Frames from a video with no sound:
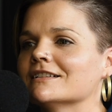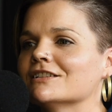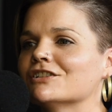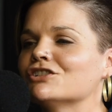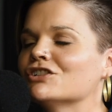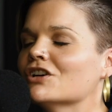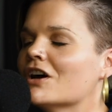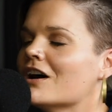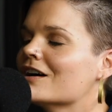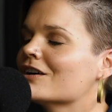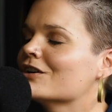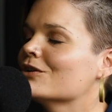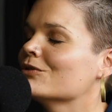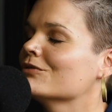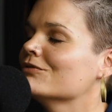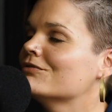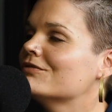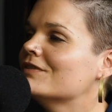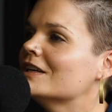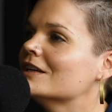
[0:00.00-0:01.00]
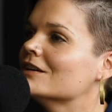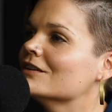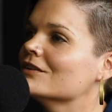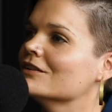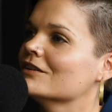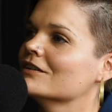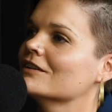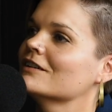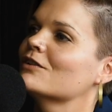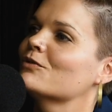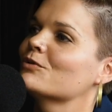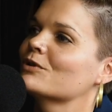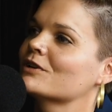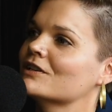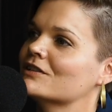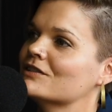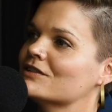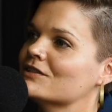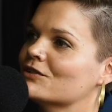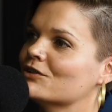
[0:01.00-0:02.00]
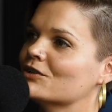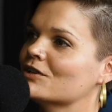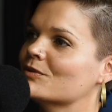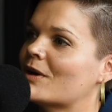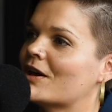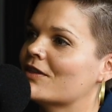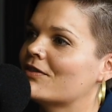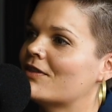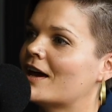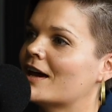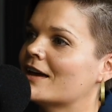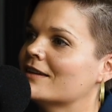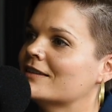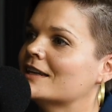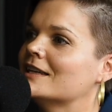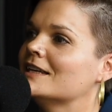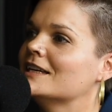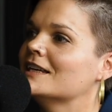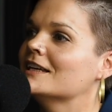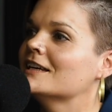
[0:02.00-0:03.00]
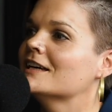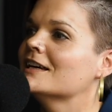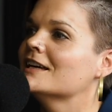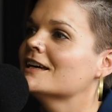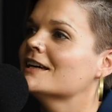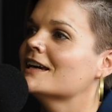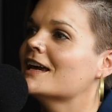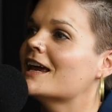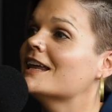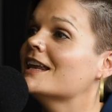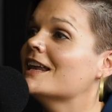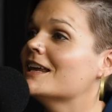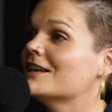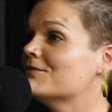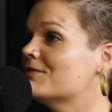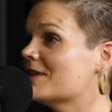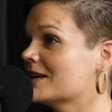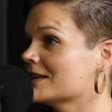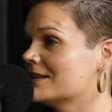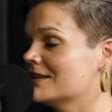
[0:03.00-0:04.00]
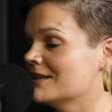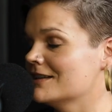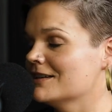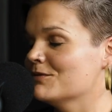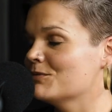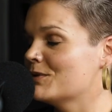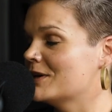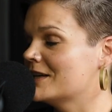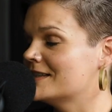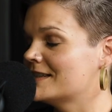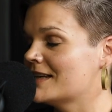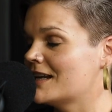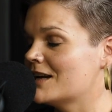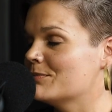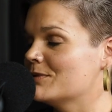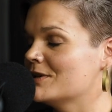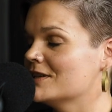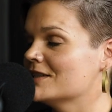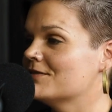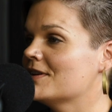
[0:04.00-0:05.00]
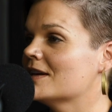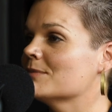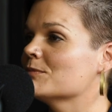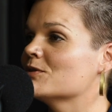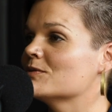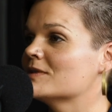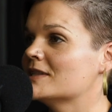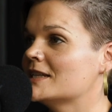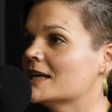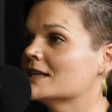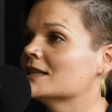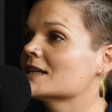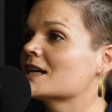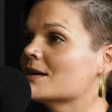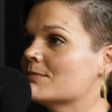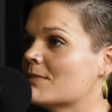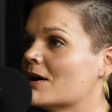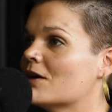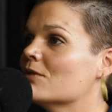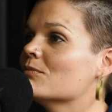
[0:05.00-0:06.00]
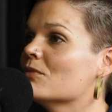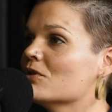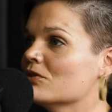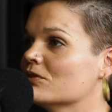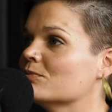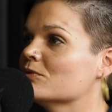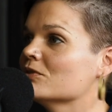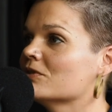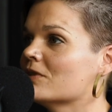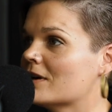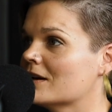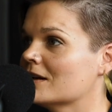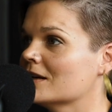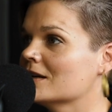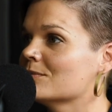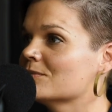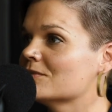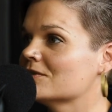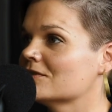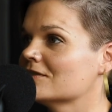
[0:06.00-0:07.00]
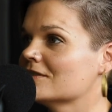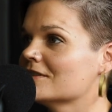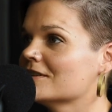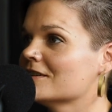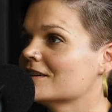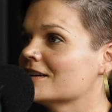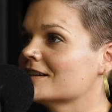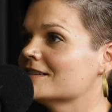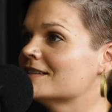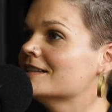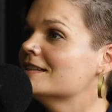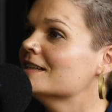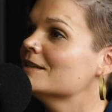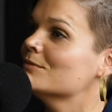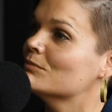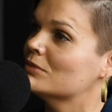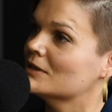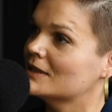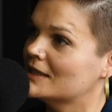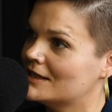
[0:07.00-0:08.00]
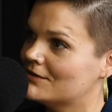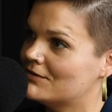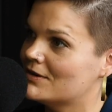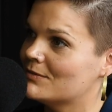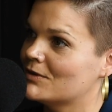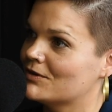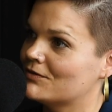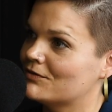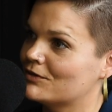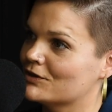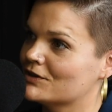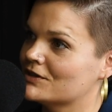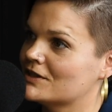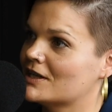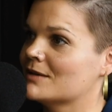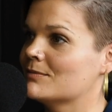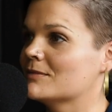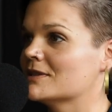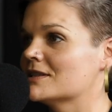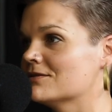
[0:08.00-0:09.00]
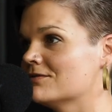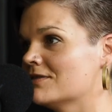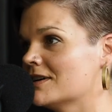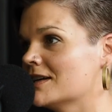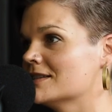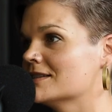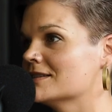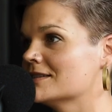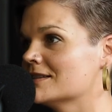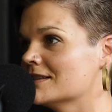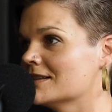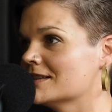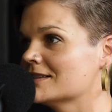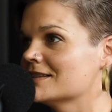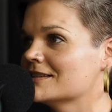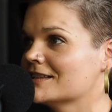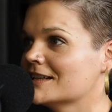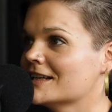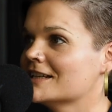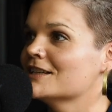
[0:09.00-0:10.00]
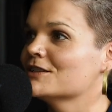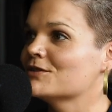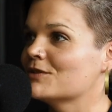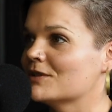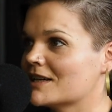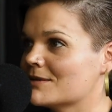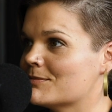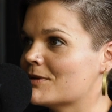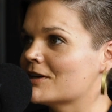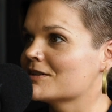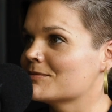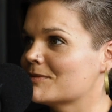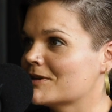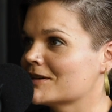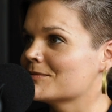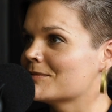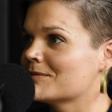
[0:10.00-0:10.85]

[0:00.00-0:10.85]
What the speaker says: shock or fear or concern about that he, in fact, what it set up in his family was he had to come out multiple times because they didn't believe him the first time. It's a phase, it's a this, did it come out.